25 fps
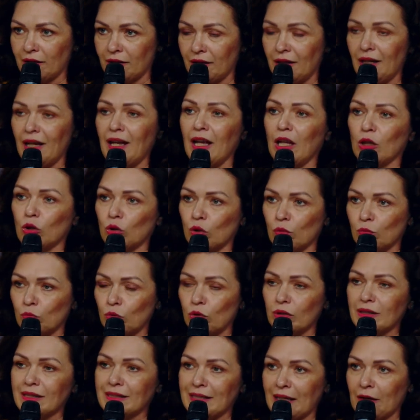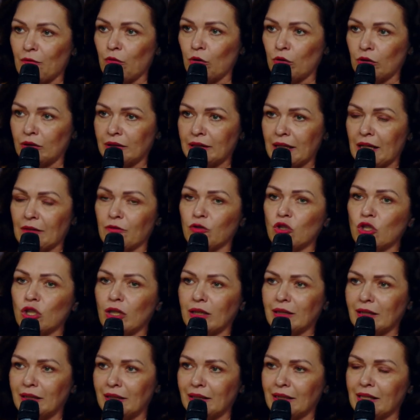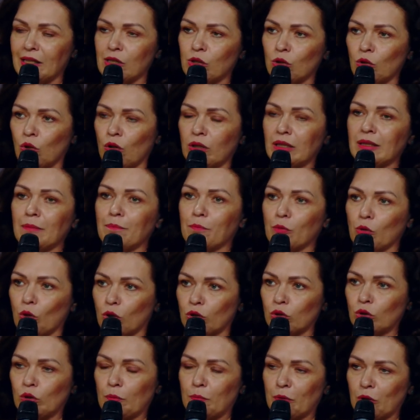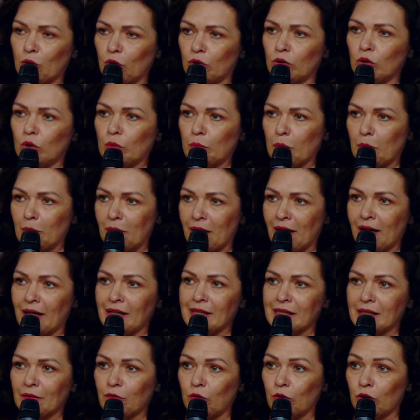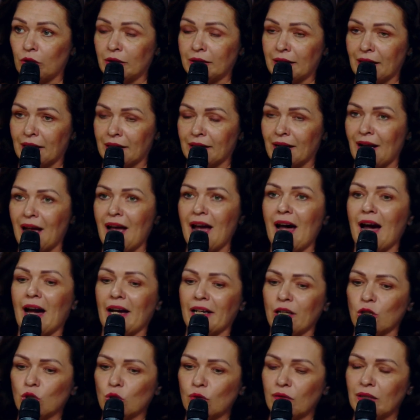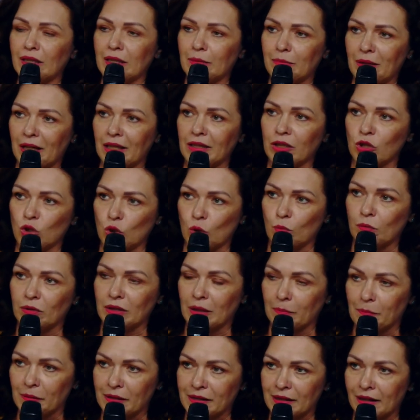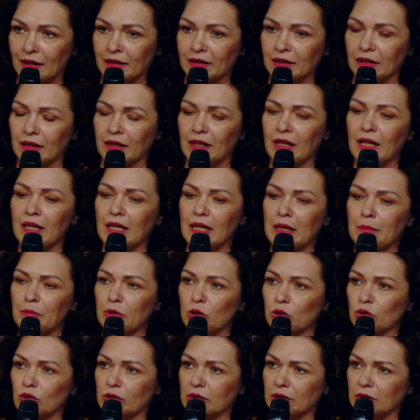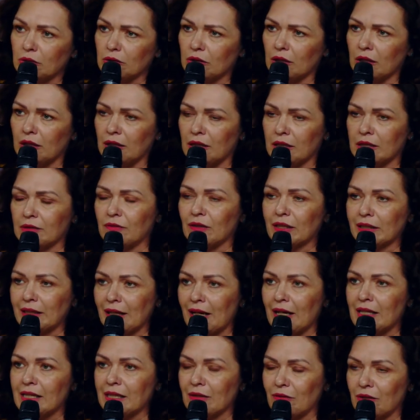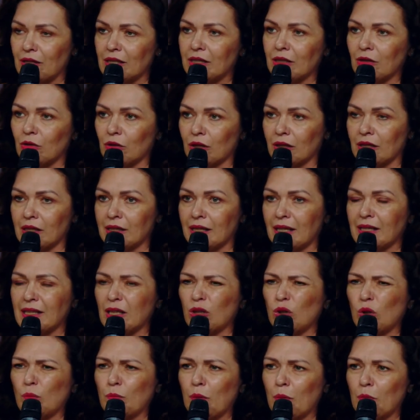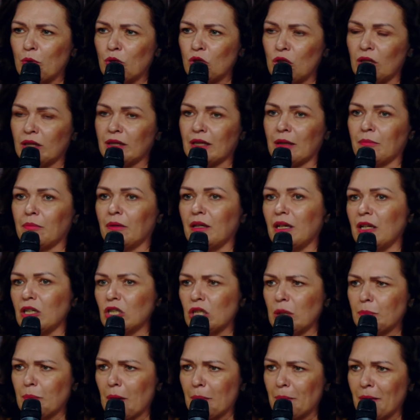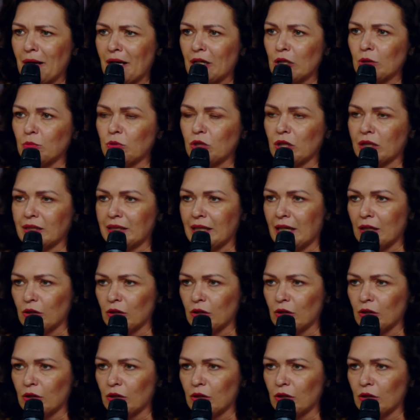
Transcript: the, the doctor normally works between 10 to 5. Uh, um, the teachers work uh, a certain amount of hours, but with us they stay much longer.